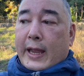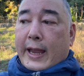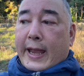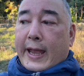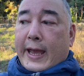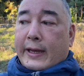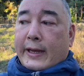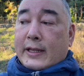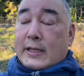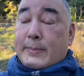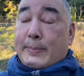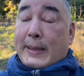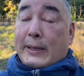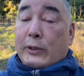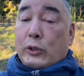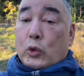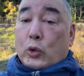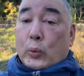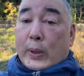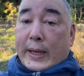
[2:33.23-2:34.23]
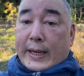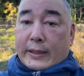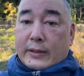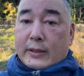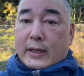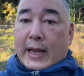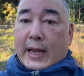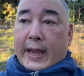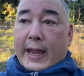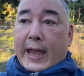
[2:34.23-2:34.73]
And it's been great.
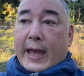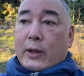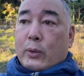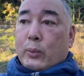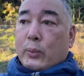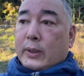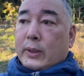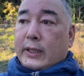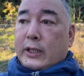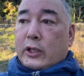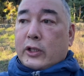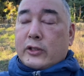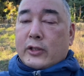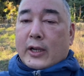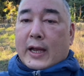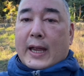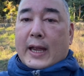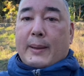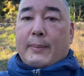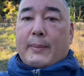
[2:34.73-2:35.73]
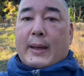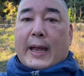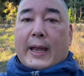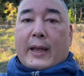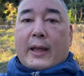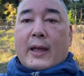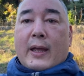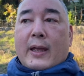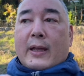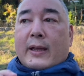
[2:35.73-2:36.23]
I had a really good time. I
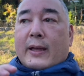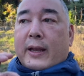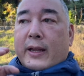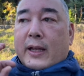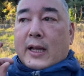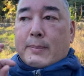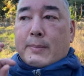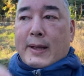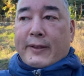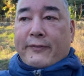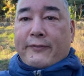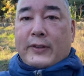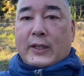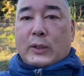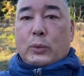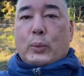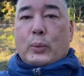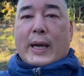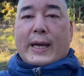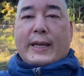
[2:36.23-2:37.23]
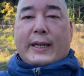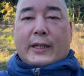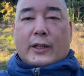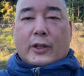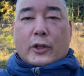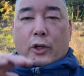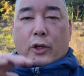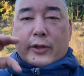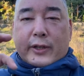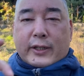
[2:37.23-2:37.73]
kind of got my feet wet and
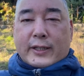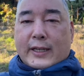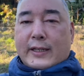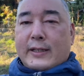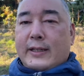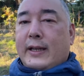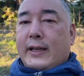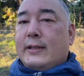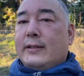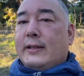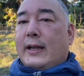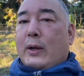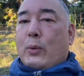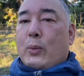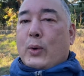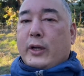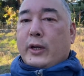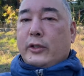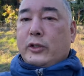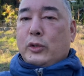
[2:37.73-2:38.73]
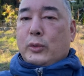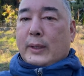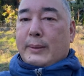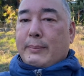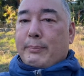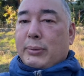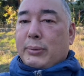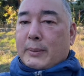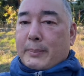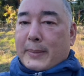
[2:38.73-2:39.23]
learned the techniques that I wanted to
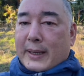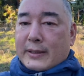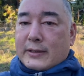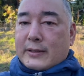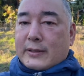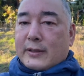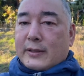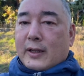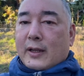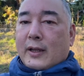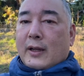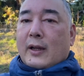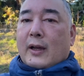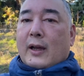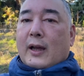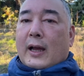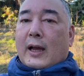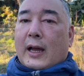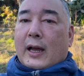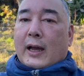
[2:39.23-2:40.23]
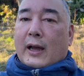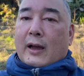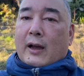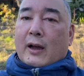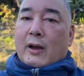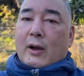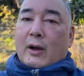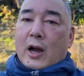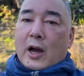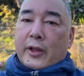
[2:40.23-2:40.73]
implement
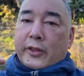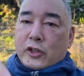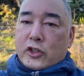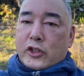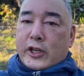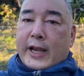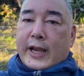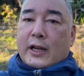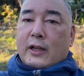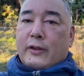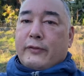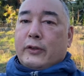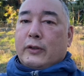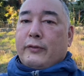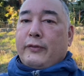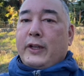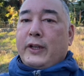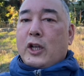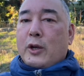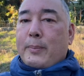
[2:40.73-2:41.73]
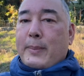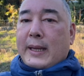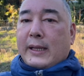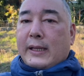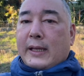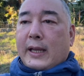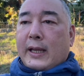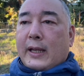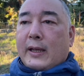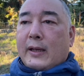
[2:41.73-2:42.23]
on the channel for video
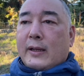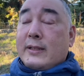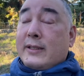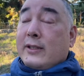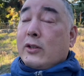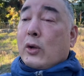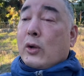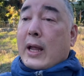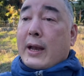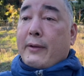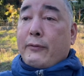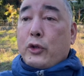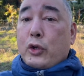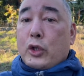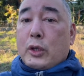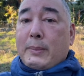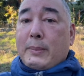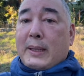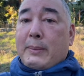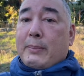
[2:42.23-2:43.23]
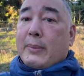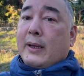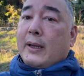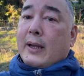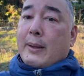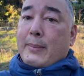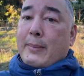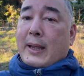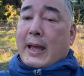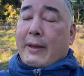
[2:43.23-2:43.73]
making. It's still kind of new to me, but
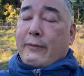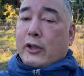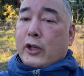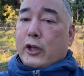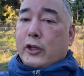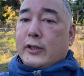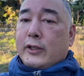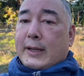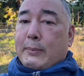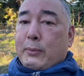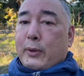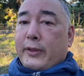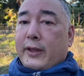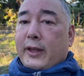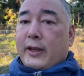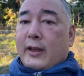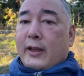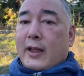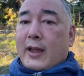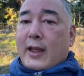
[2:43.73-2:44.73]
I'm having a good time with it.